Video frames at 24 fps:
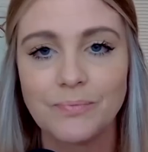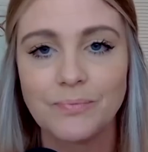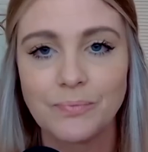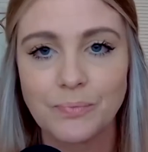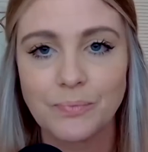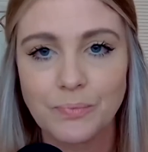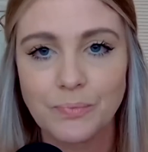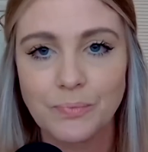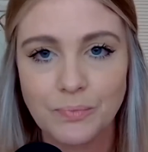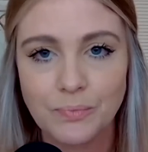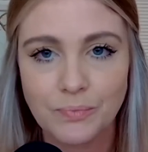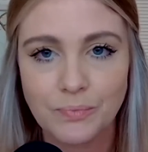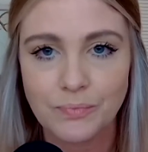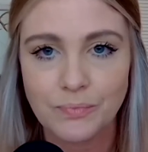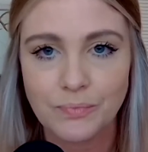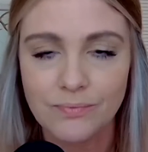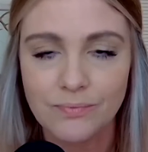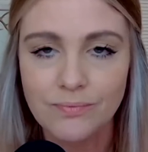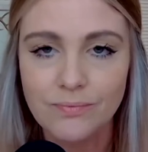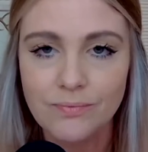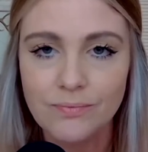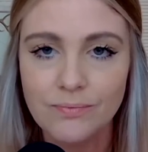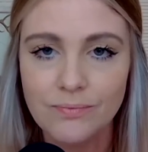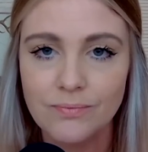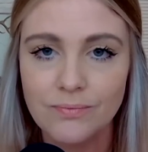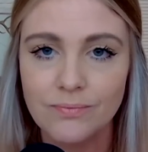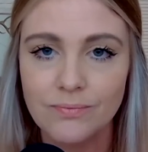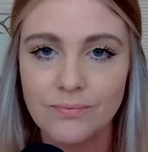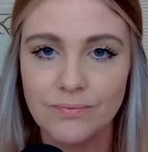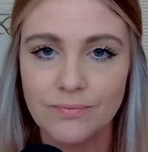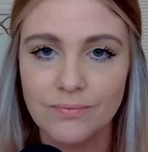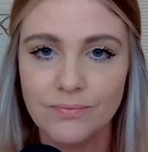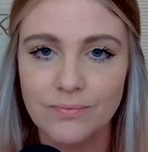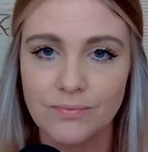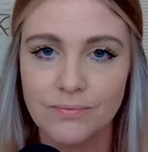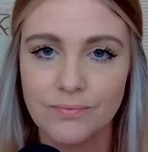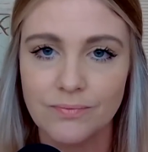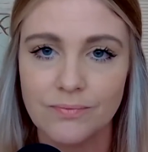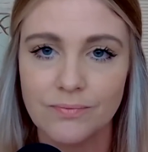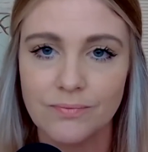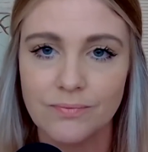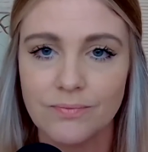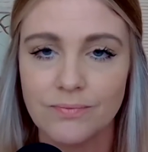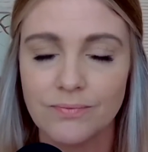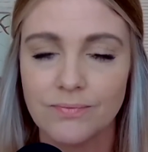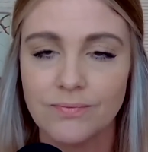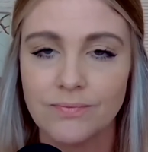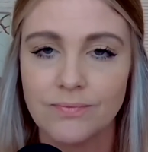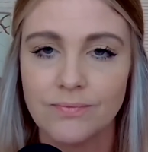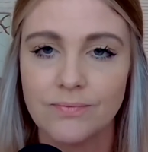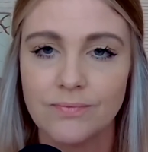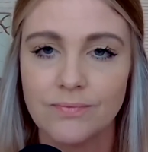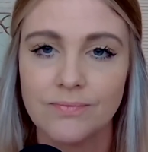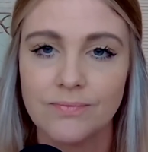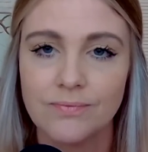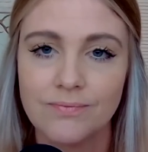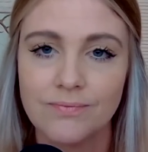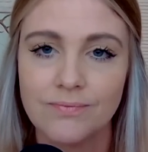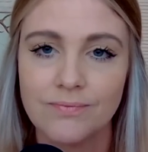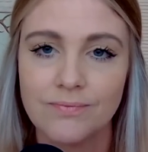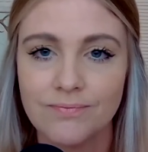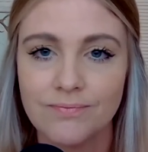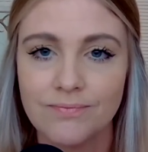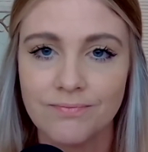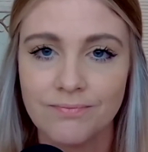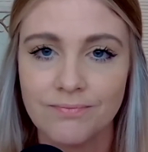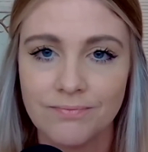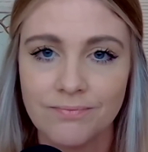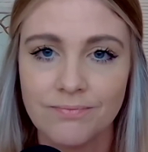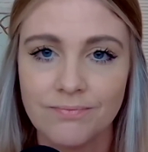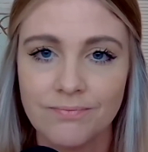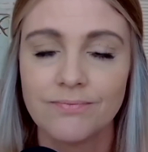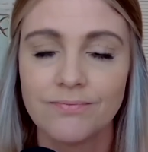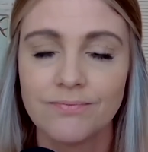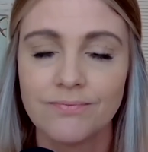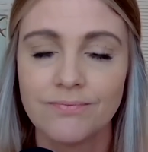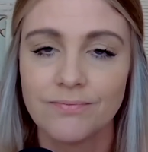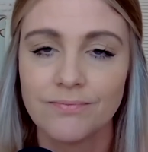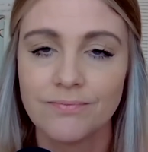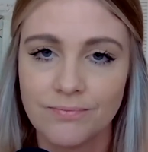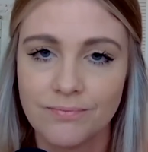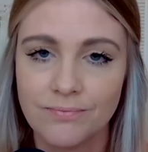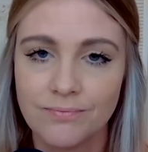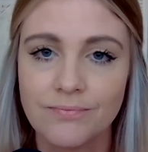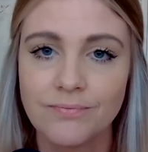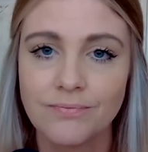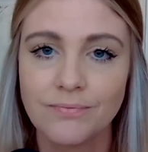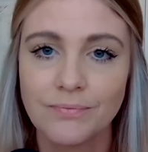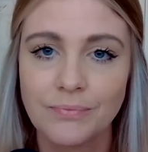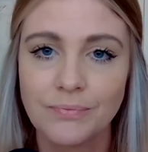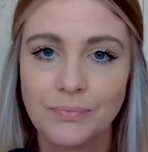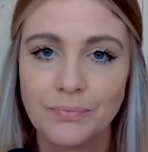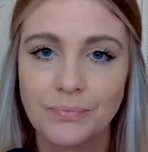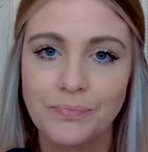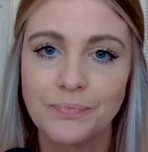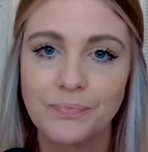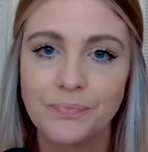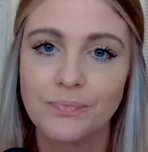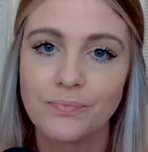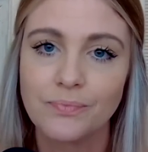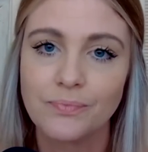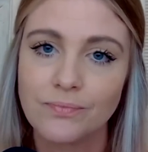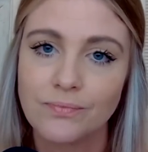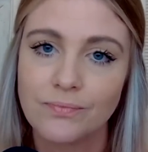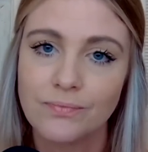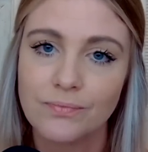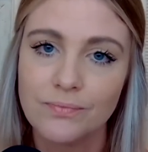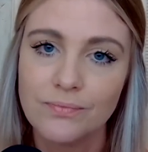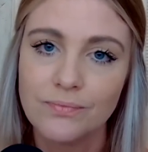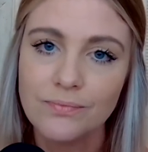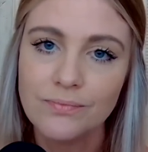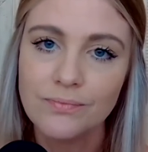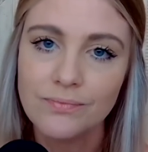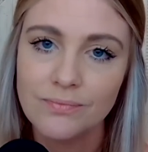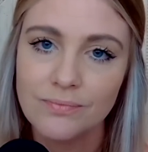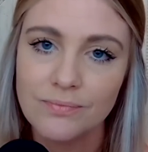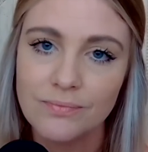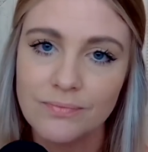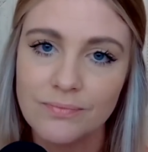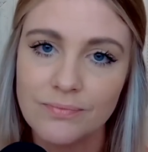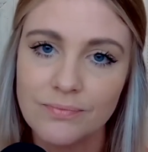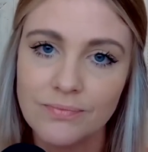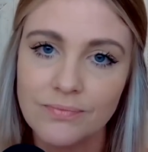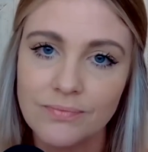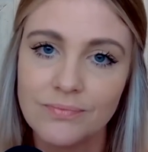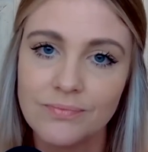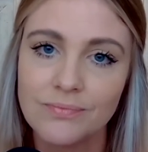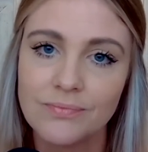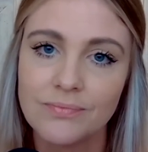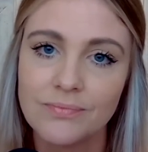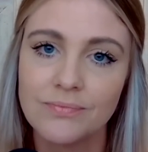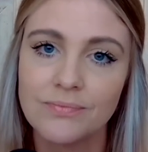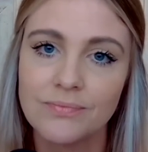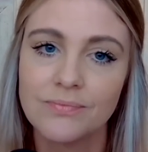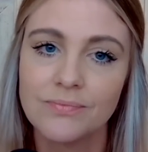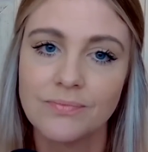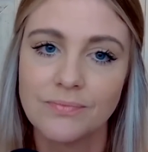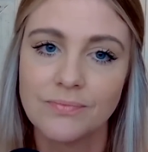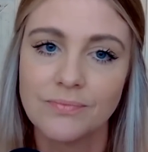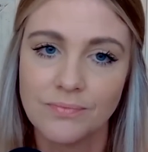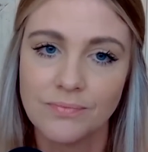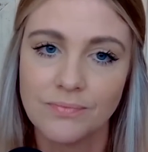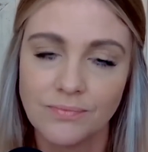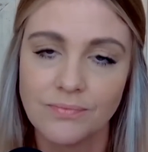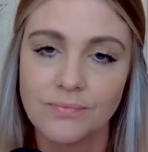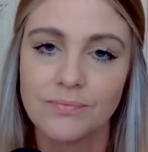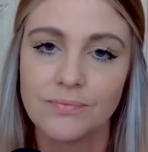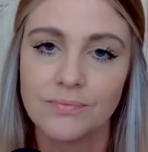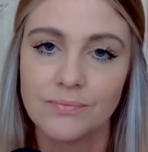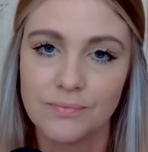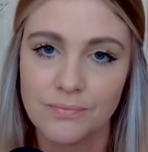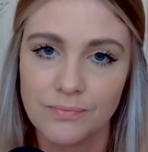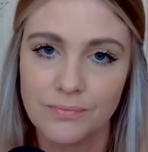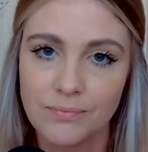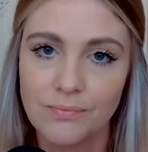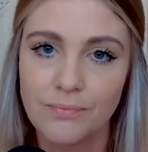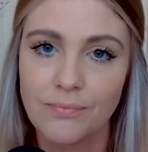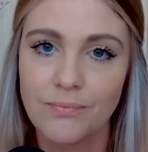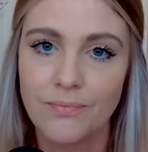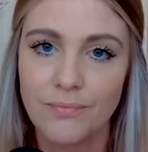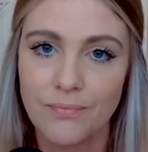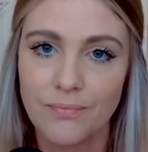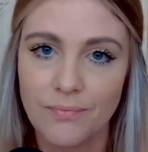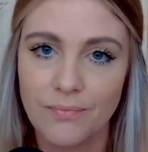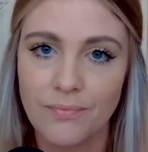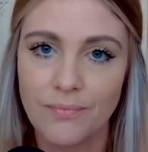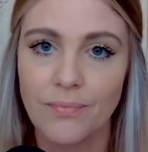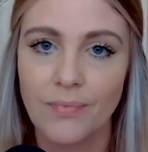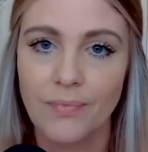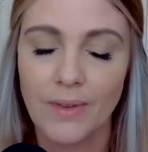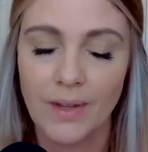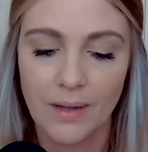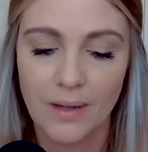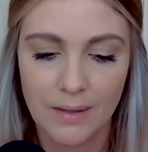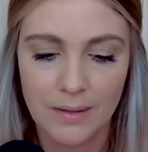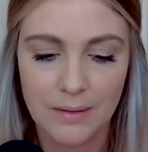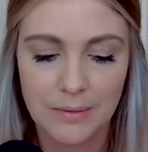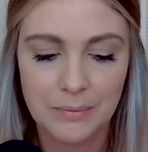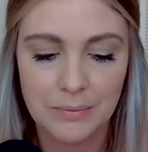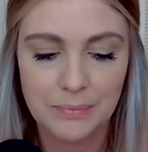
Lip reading: The person shown says nothing.